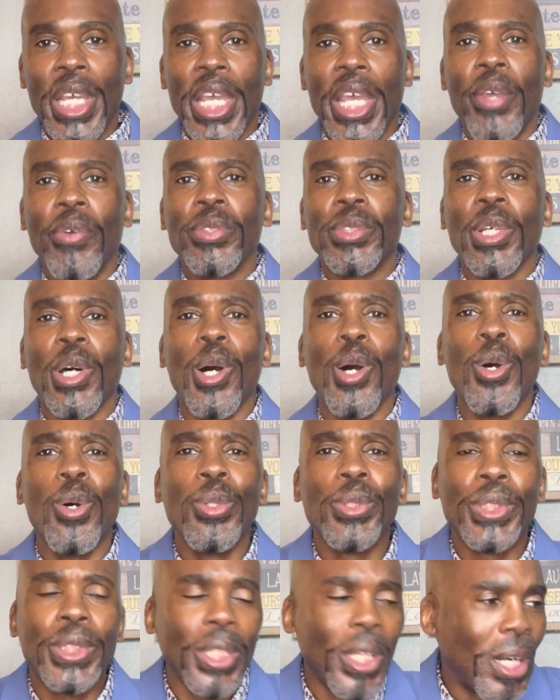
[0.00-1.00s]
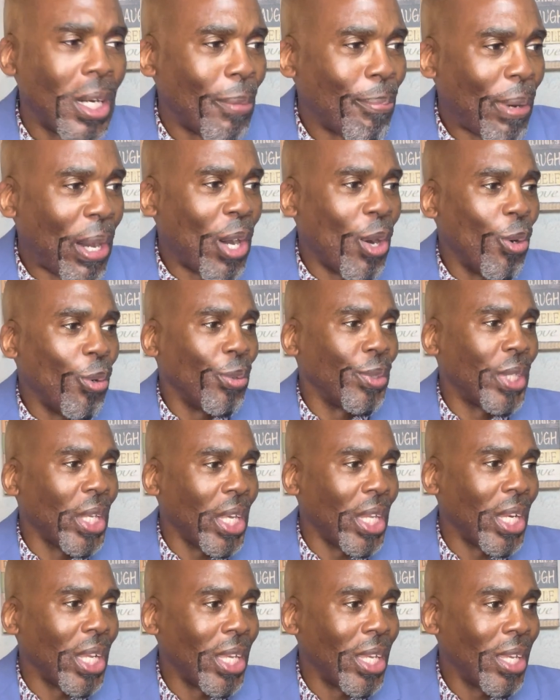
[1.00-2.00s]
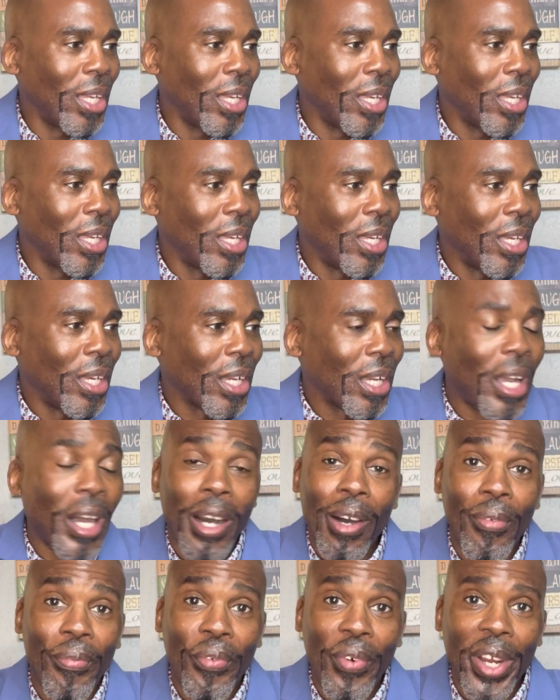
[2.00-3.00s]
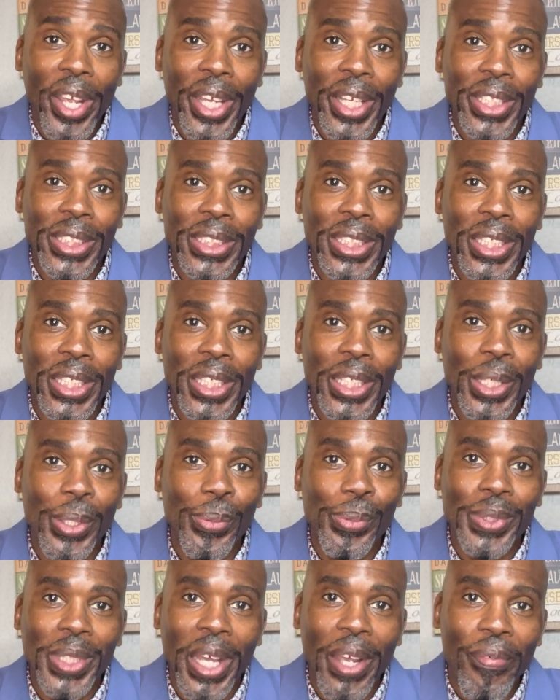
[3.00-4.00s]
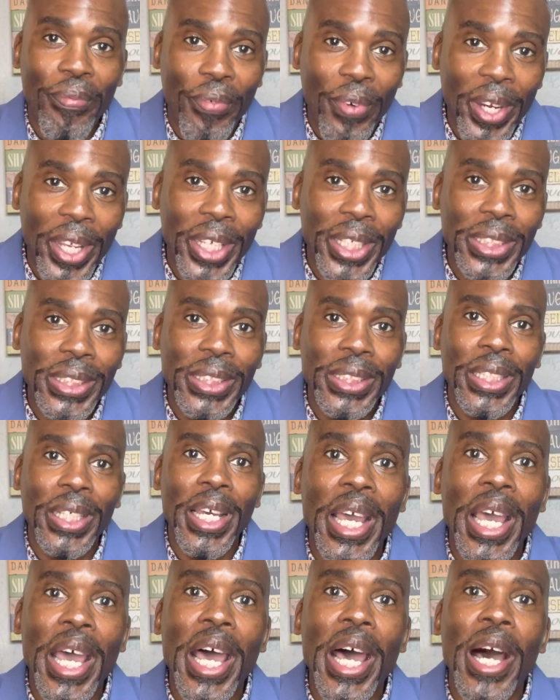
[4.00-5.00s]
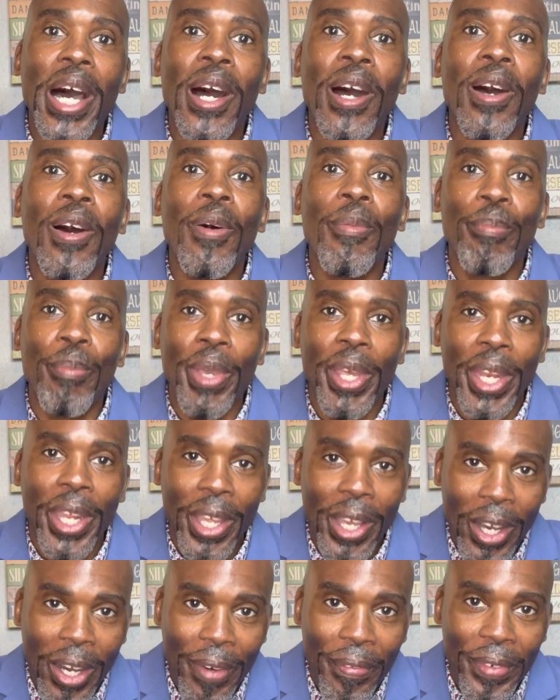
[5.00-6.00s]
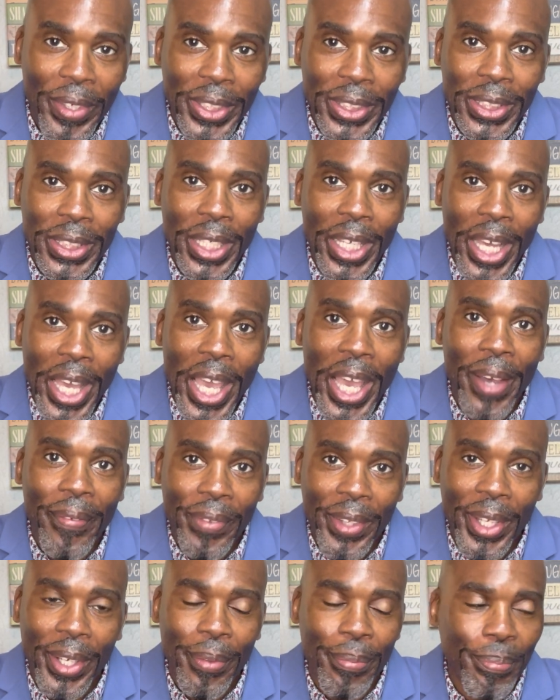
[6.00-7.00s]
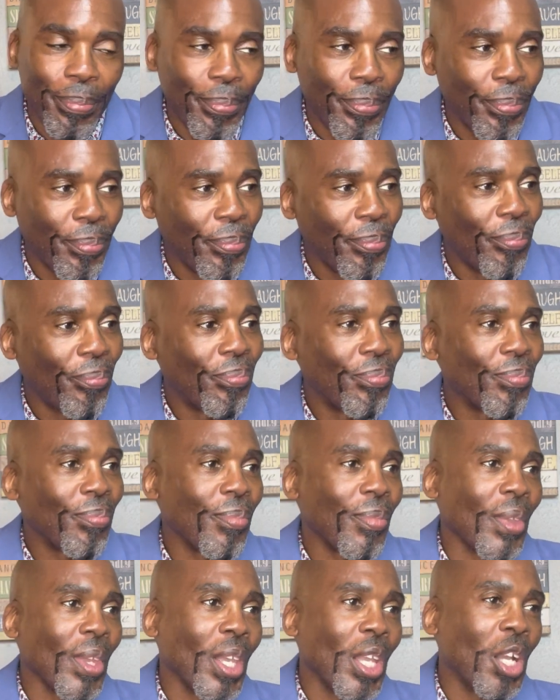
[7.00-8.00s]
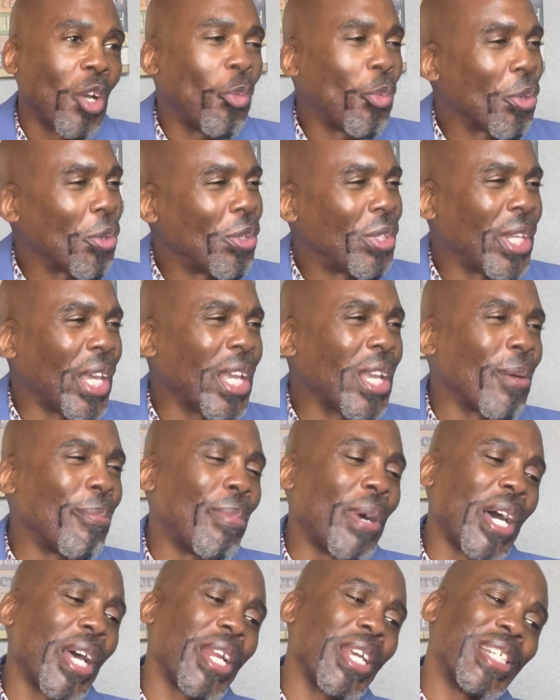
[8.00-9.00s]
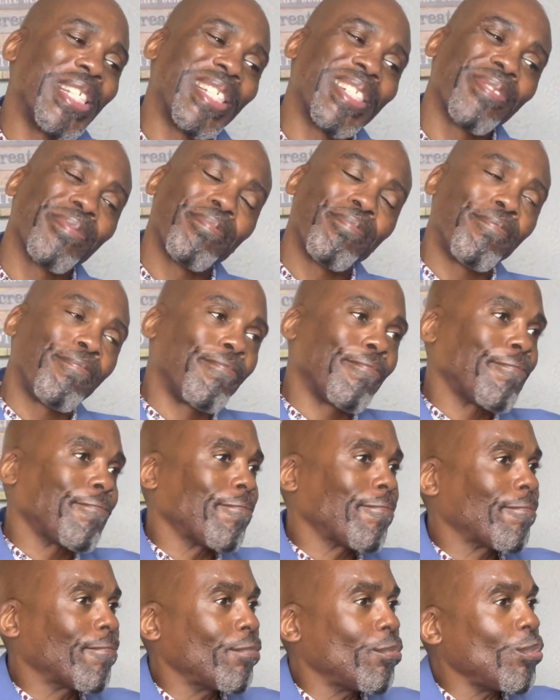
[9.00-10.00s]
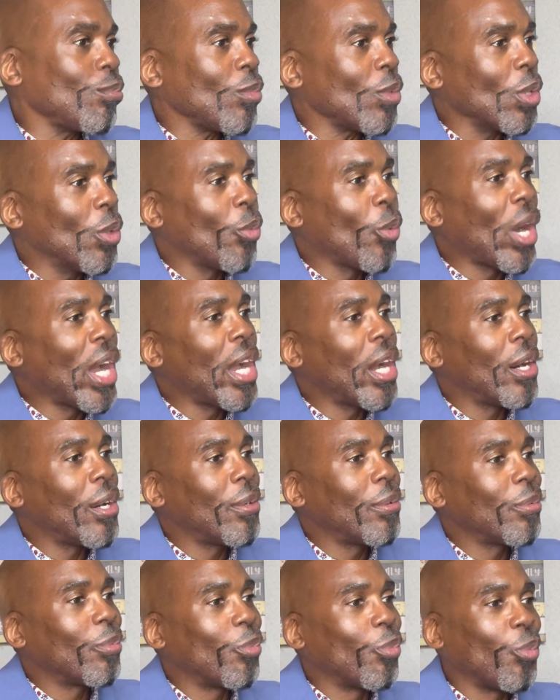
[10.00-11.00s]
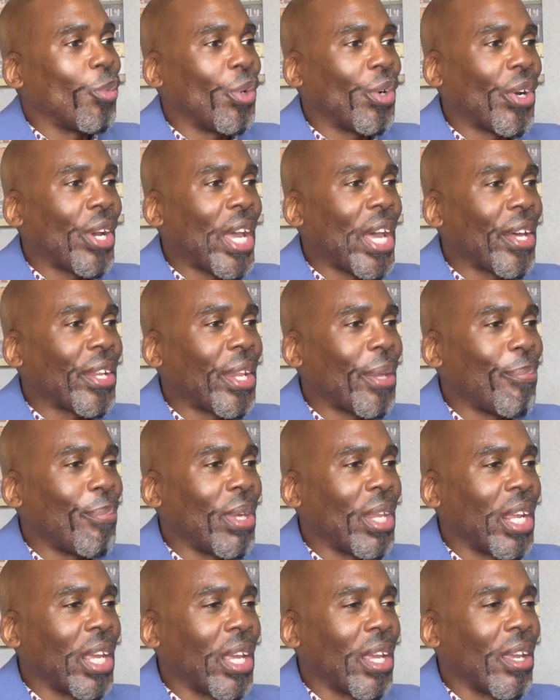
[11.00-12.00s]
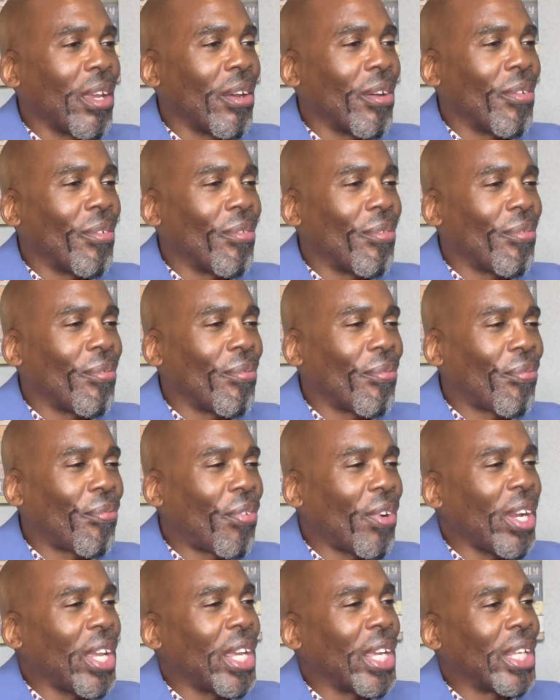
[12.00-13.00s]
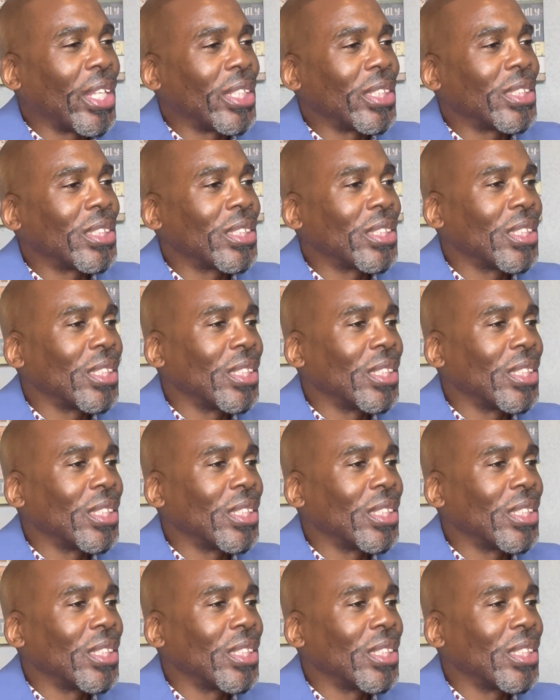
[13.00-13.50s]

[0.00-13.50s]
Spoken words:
It was an old song by Houdini called Friends, and it was like, friends, how many of us have them? Because when you think about it, wow, we don't have that many friends.